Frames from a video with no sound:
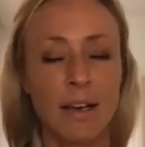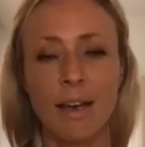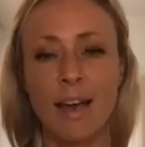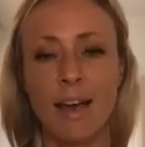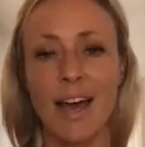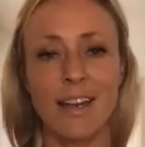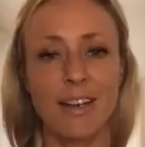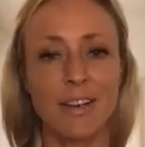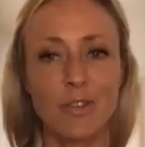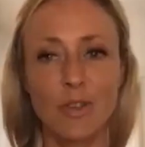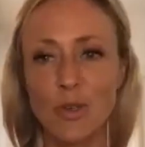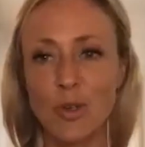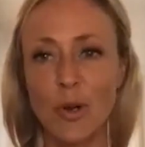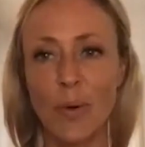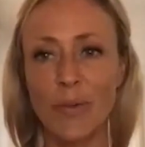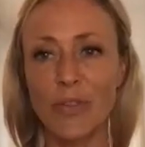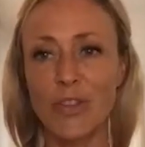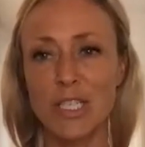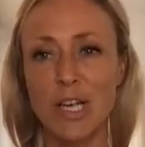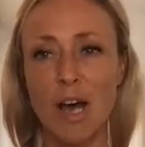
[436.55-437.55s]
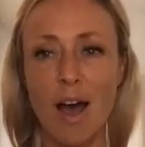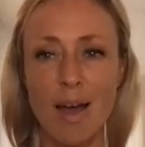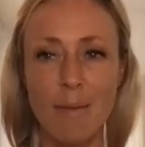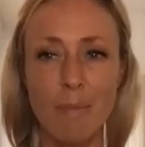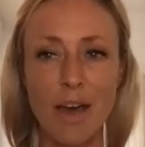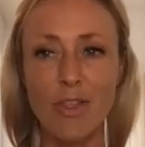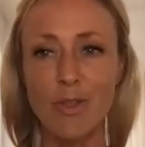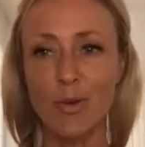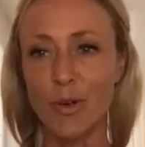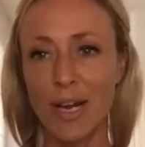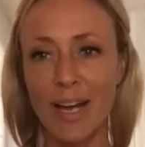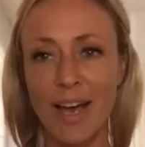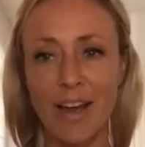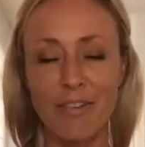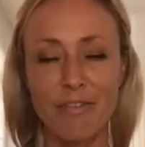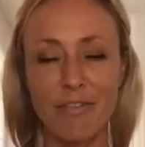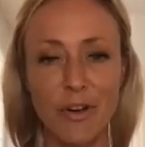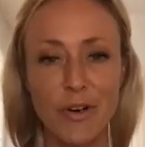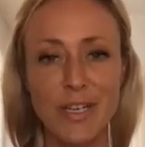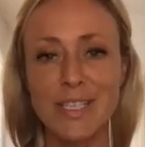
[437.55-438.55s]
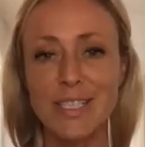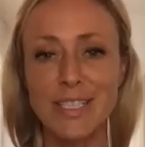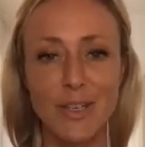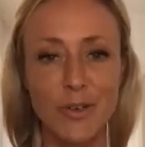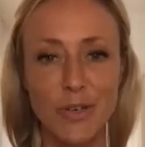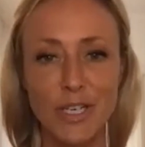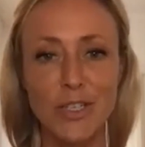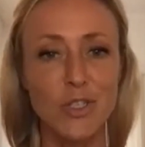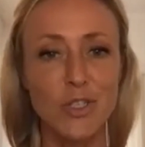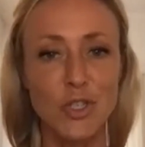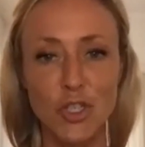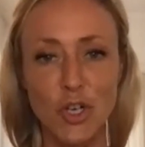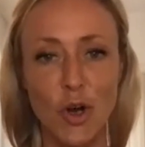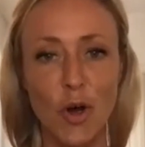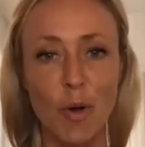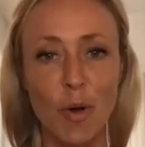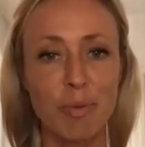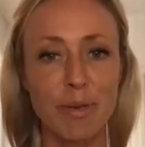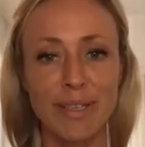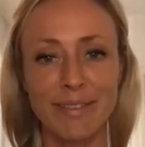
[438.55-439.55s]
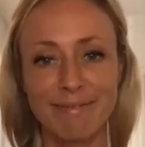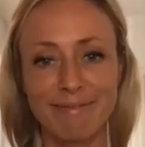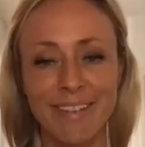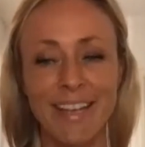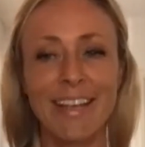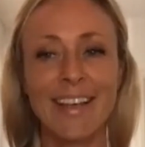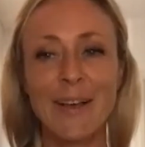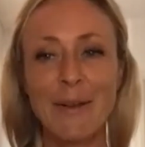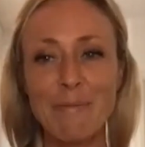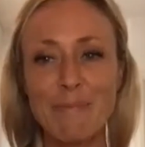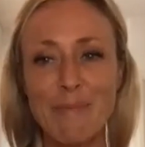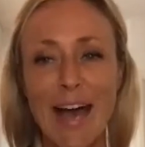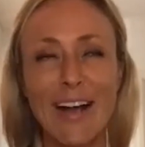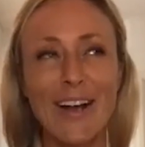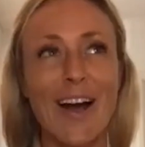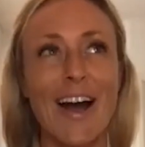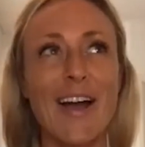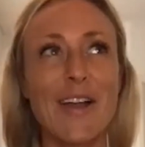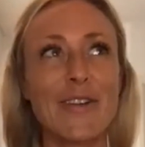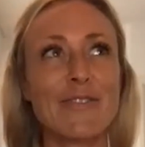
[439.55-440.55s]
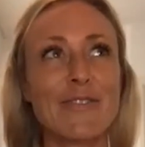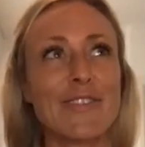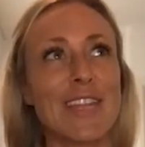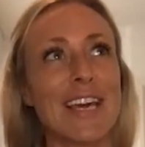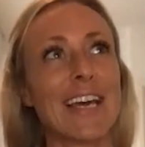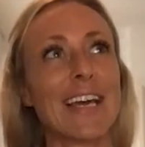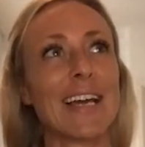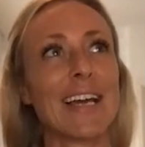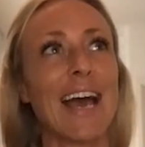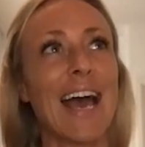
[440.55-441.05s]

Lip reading: And, at the time I thought I had a very serious job and that kind of thing.